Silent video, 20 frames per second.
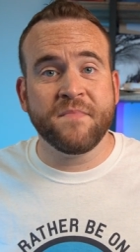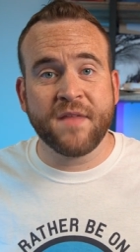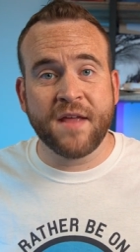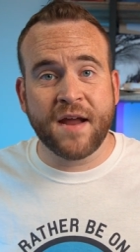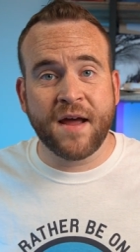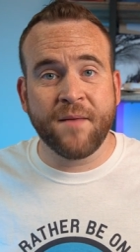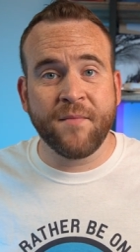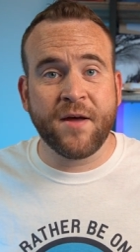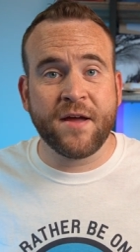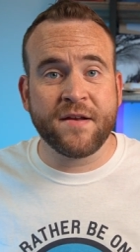that
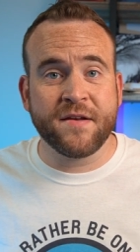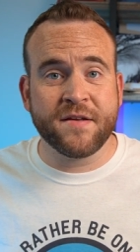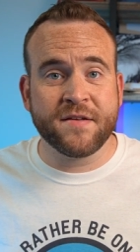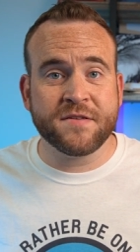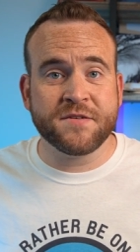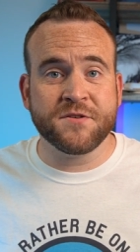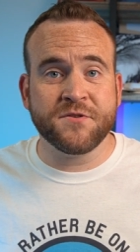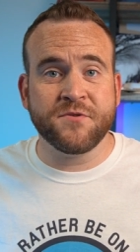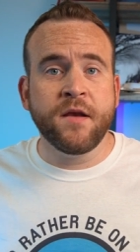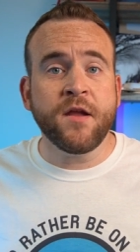I might need
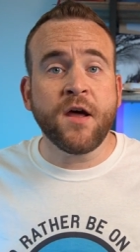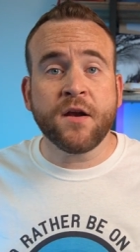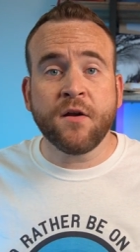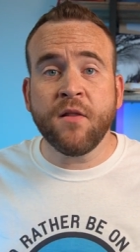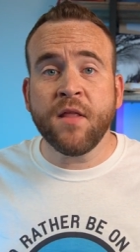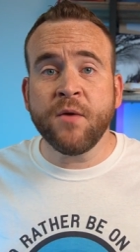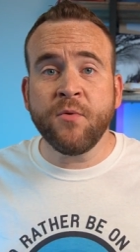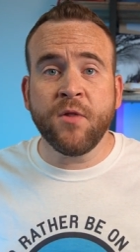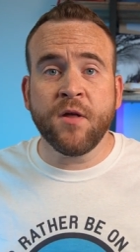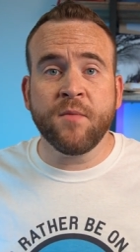to. Not
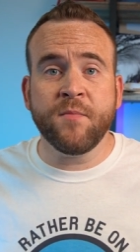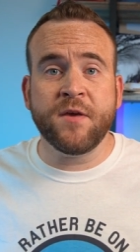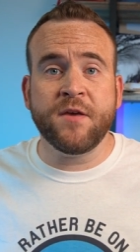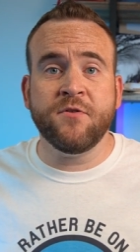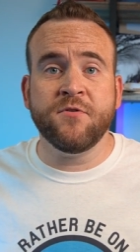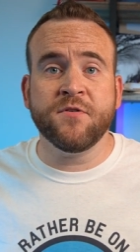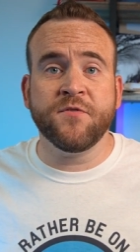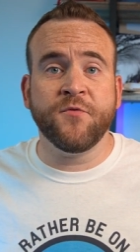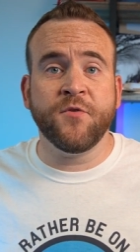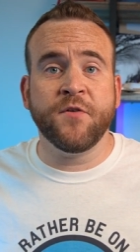only will it be
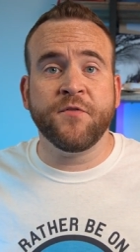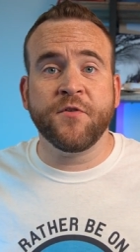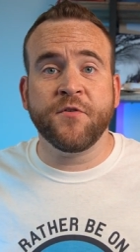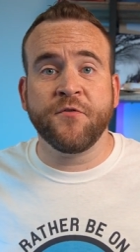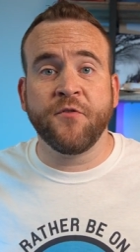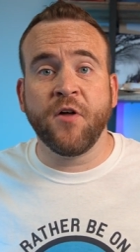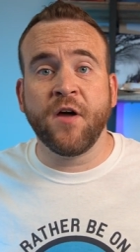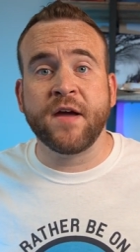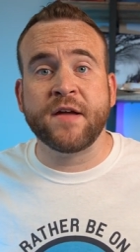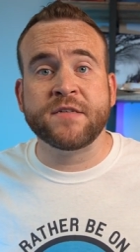useful if you're
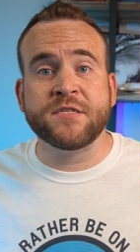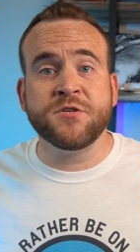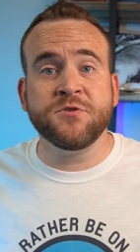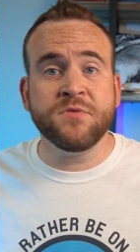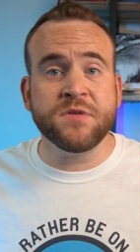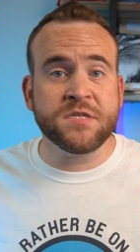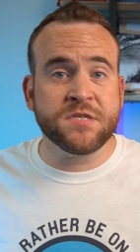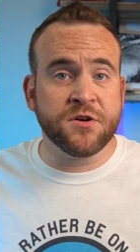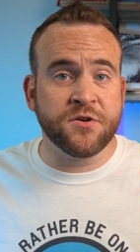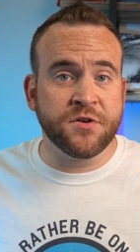flying to
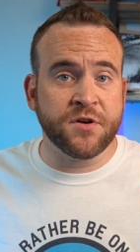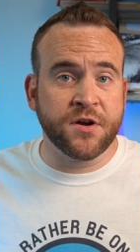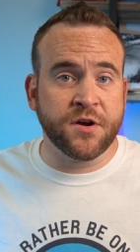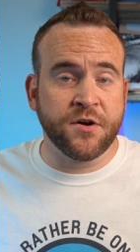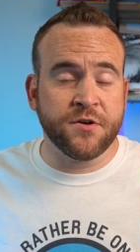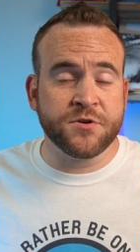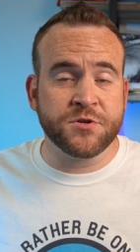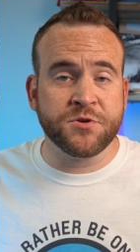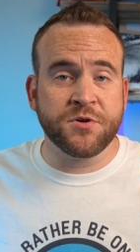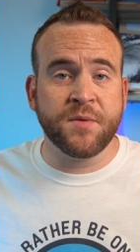a certain
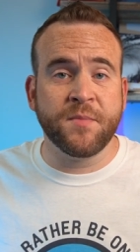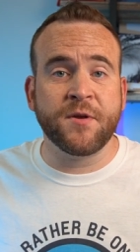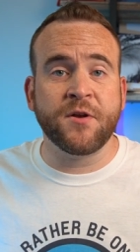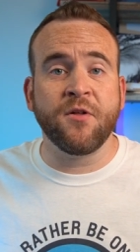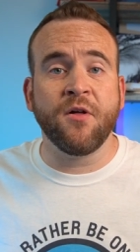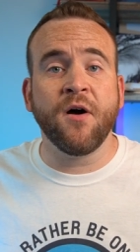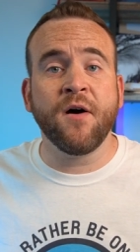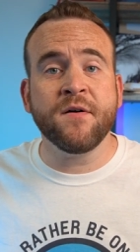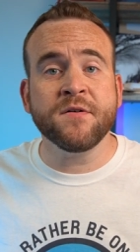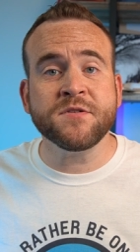country, but it'll
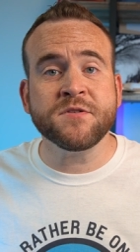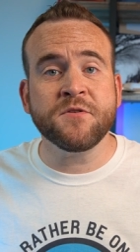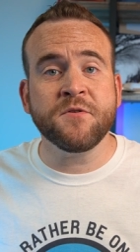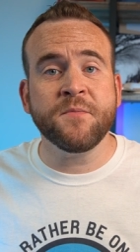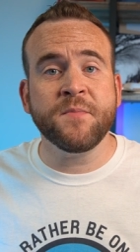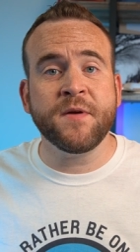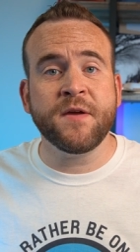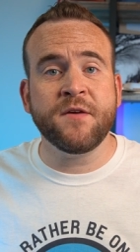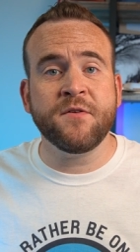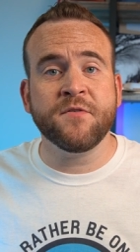also
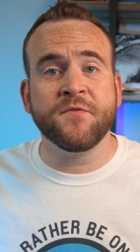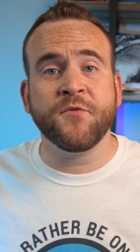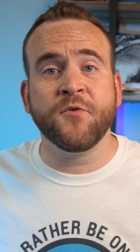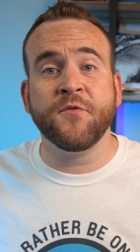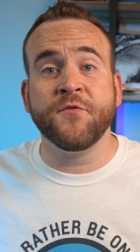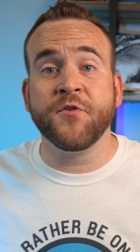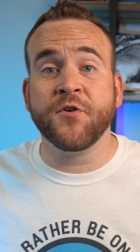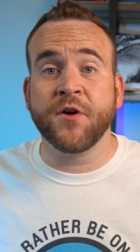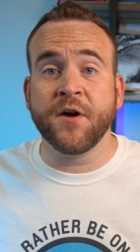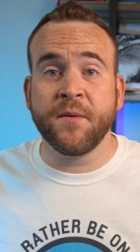be useful
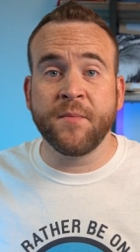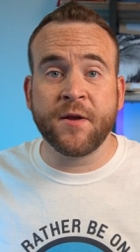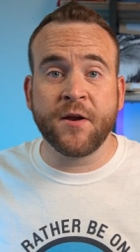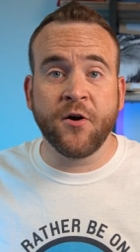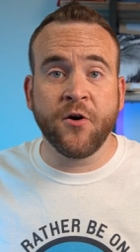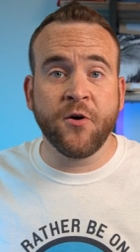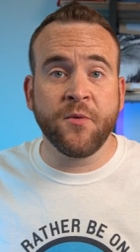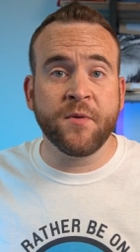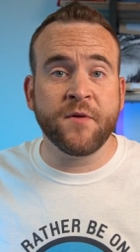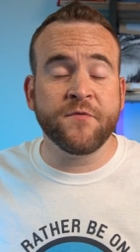if you're coming
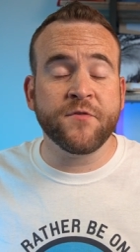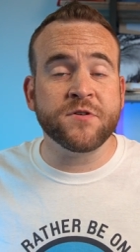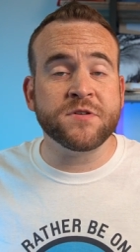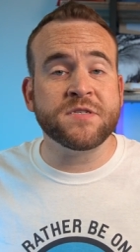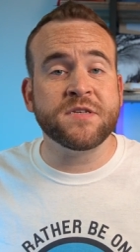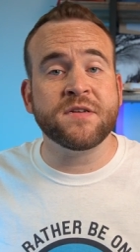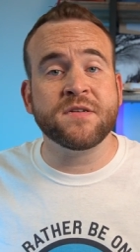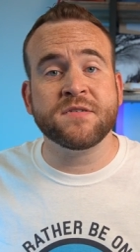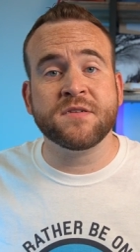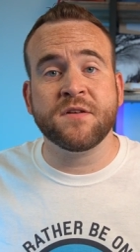home if you're a
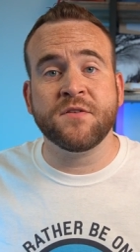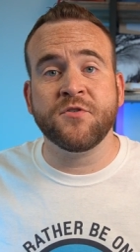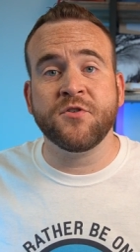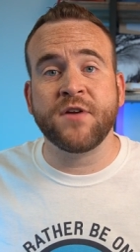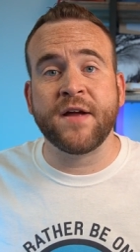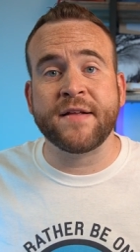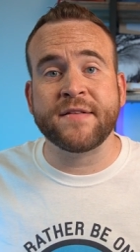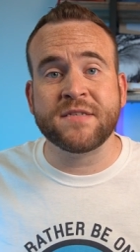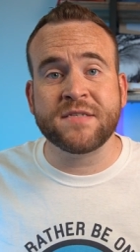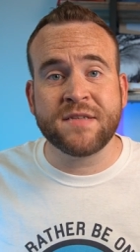citizen of the
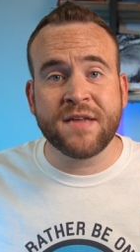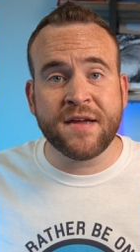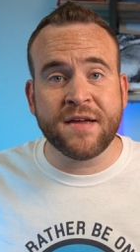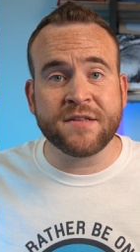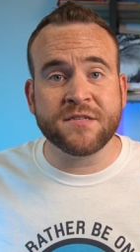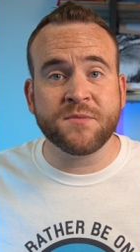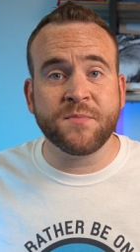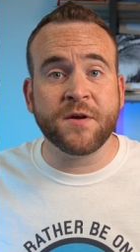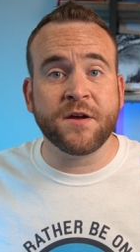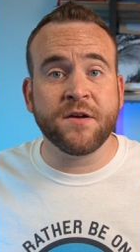United
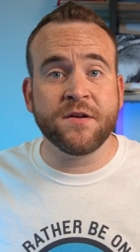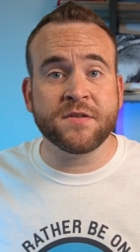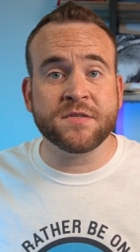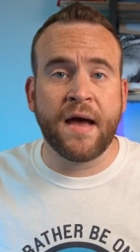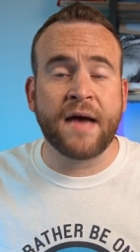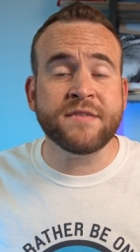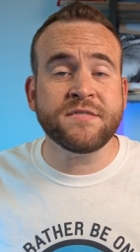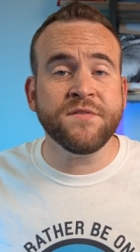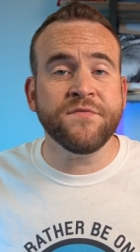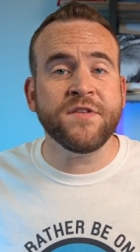States, because
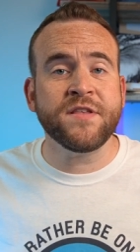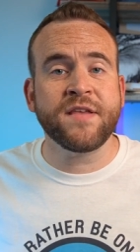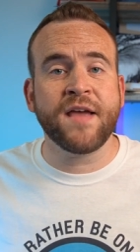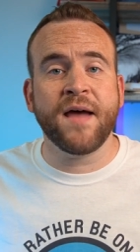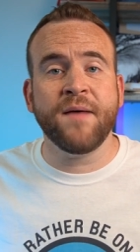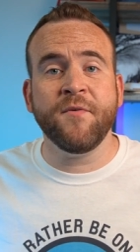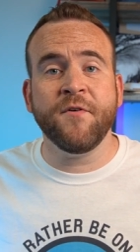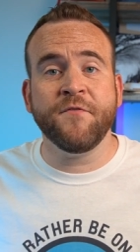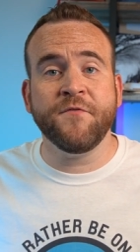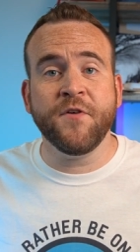as of the
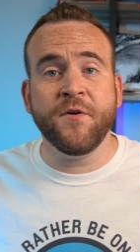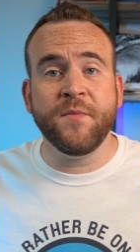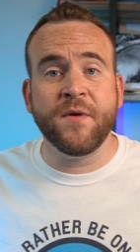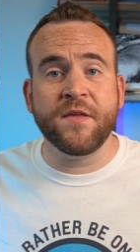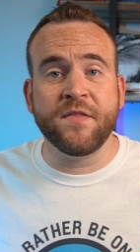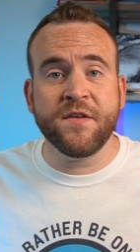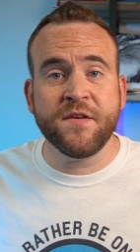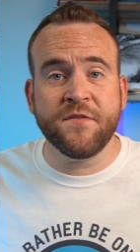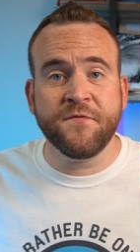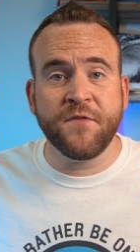time of
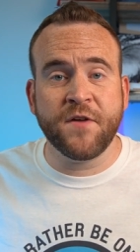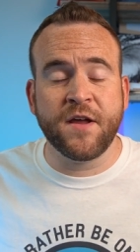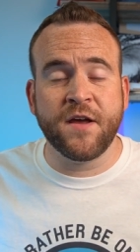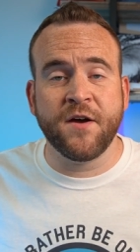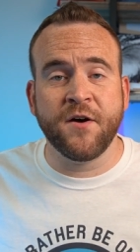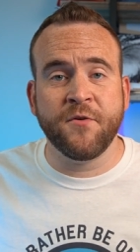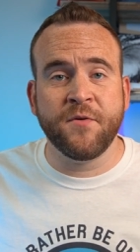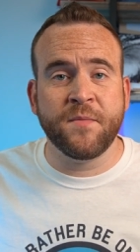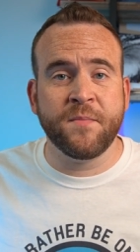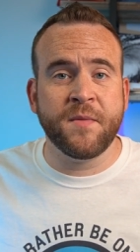filming this
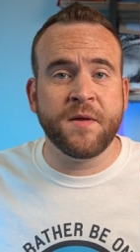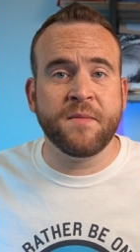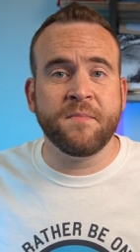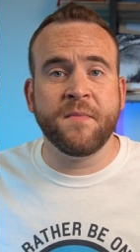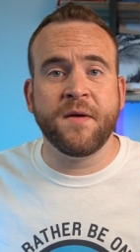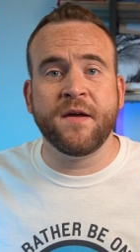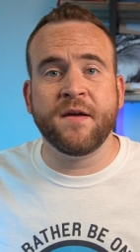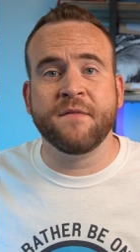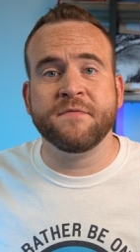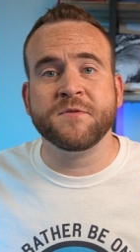video in
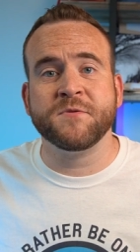mid-May of